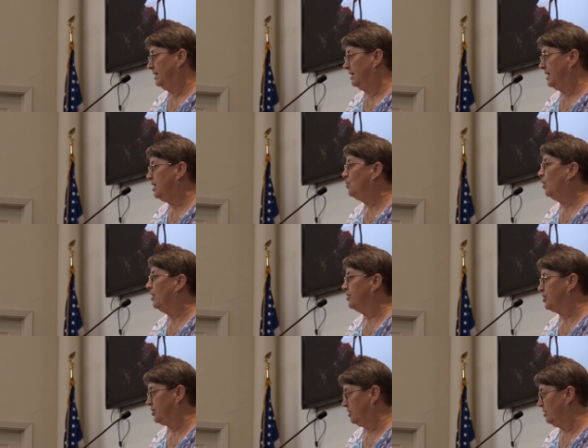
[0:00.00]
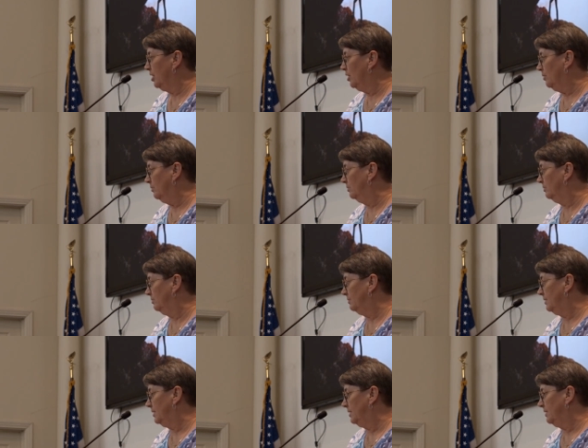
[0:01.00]
He wants to know
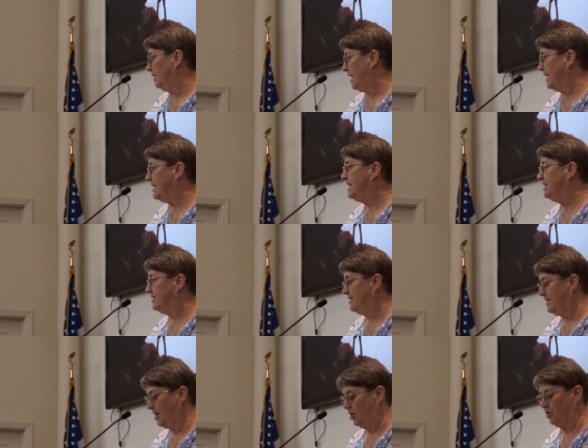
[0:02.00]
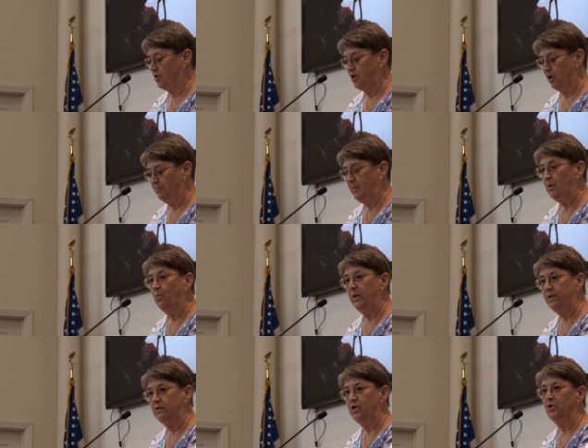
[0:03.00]
and He's there to be
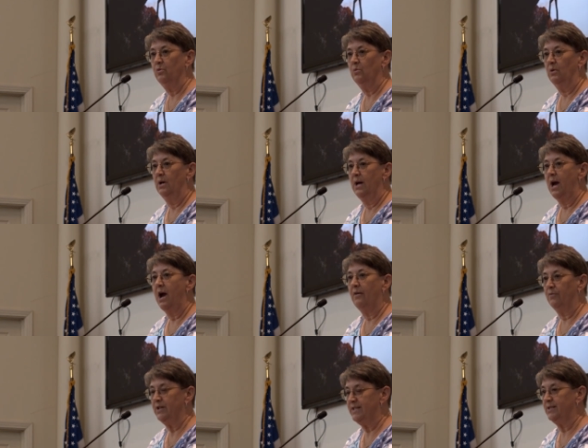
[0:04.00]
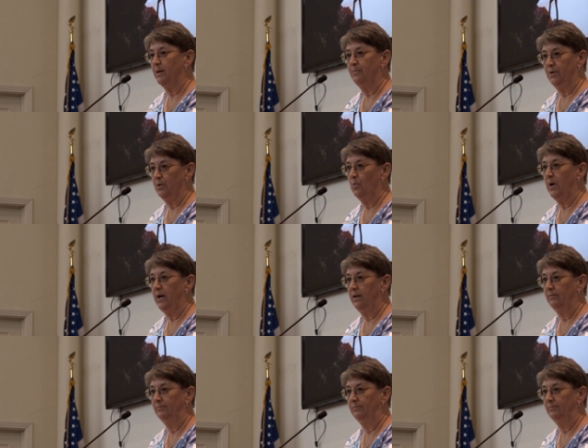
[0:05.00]
with you every step of the way.